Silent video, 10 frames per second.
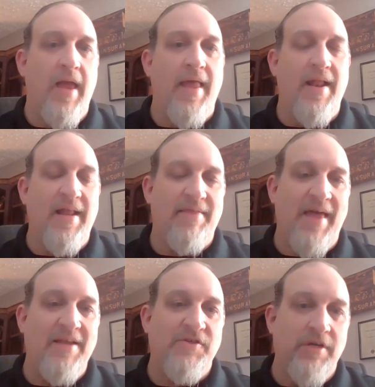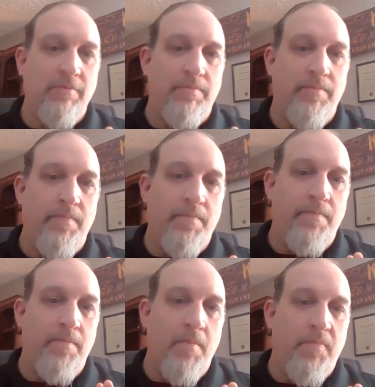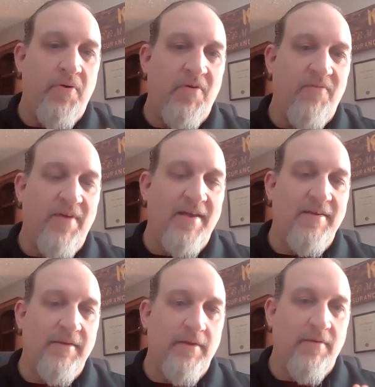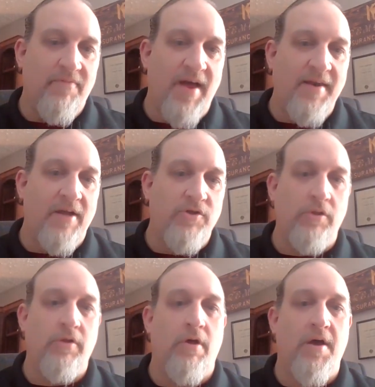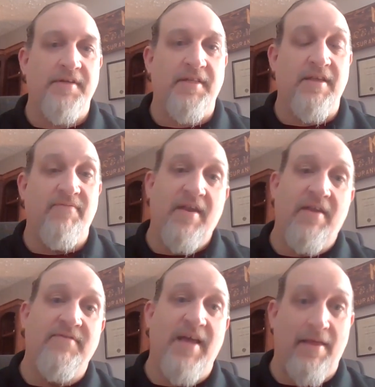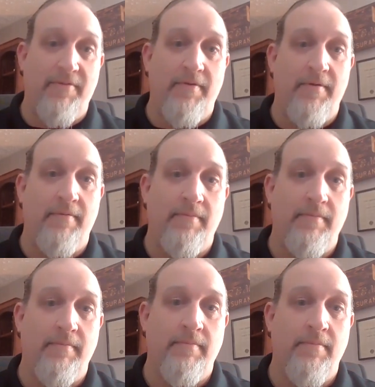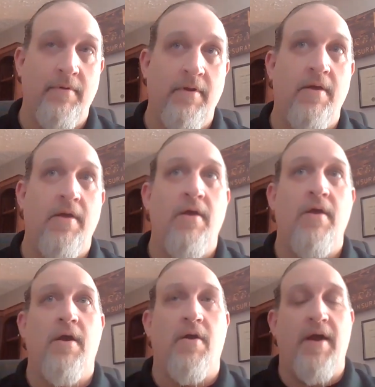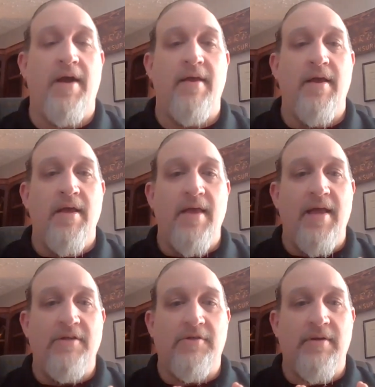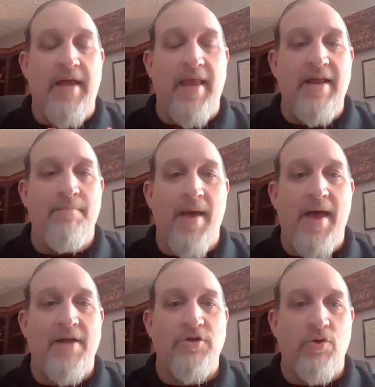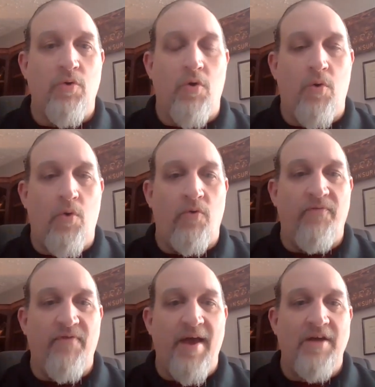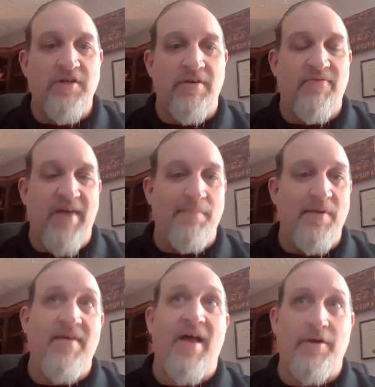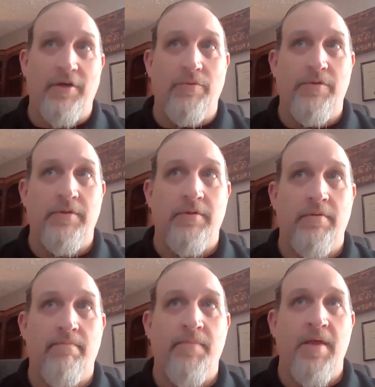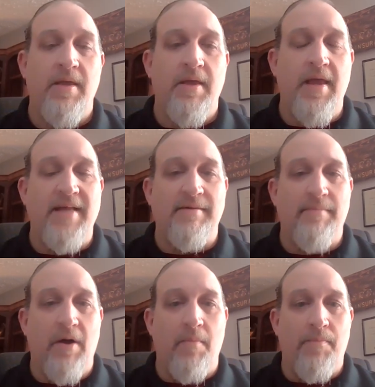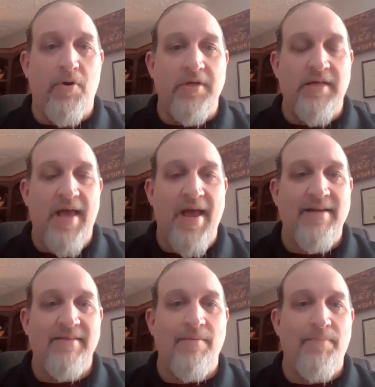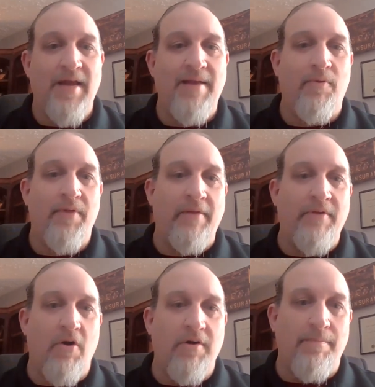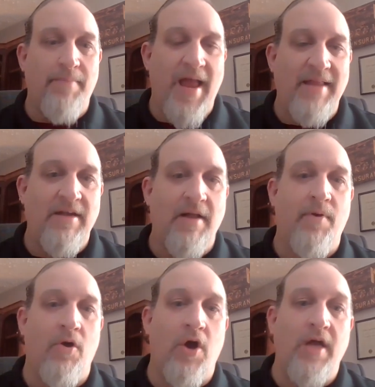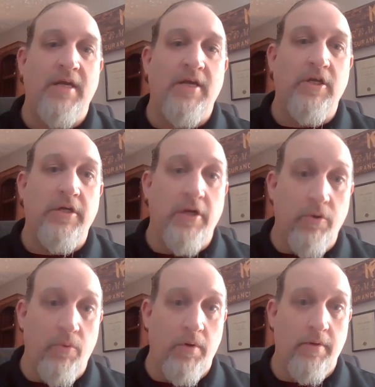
And that is to prevent financial loss in the event of death. All right. It's getting back to old fashioned family values. It's about protecting the people that are dependent upon you,